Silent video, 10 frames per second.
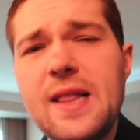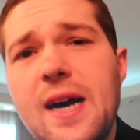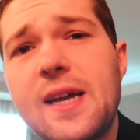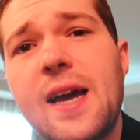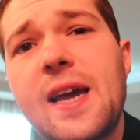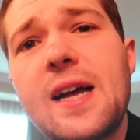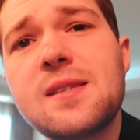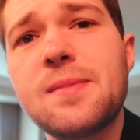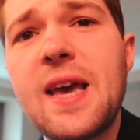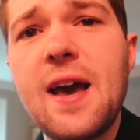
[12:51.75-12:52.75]
me luck. I
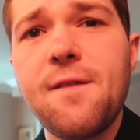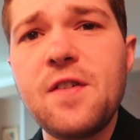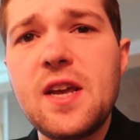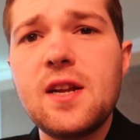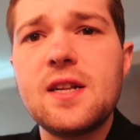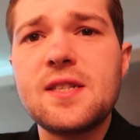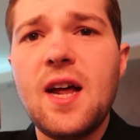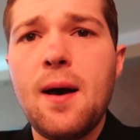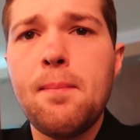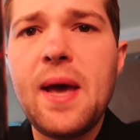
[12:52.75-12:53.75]
got some caffeine, it's
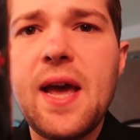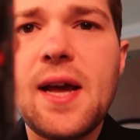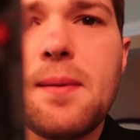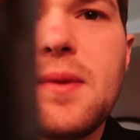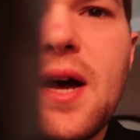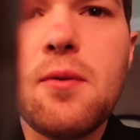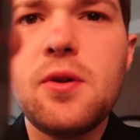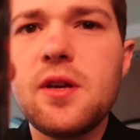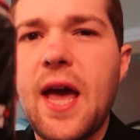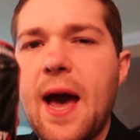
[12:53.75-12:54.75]
not bang, I'm not
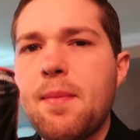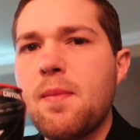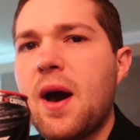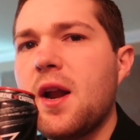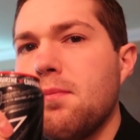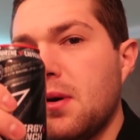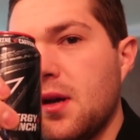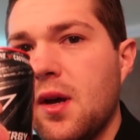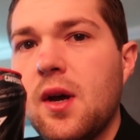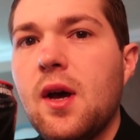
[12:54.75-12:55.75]
really happy about it,
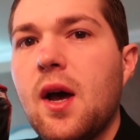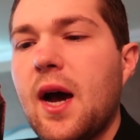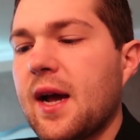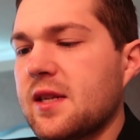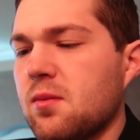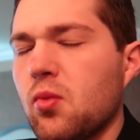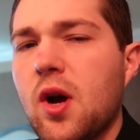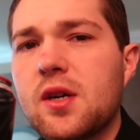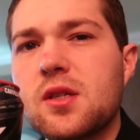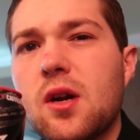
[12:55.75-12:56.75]
but I got some
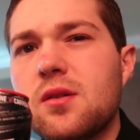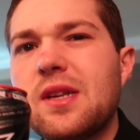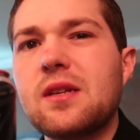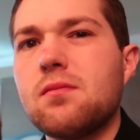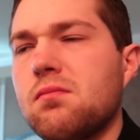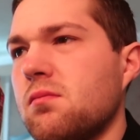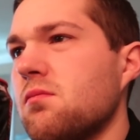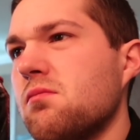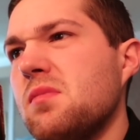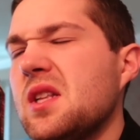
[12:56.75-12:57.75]
rock stars, like,
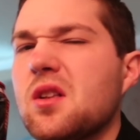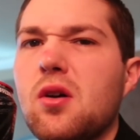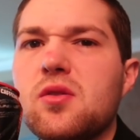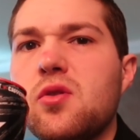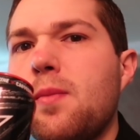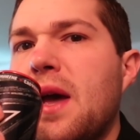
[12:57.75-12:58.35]
it's close to a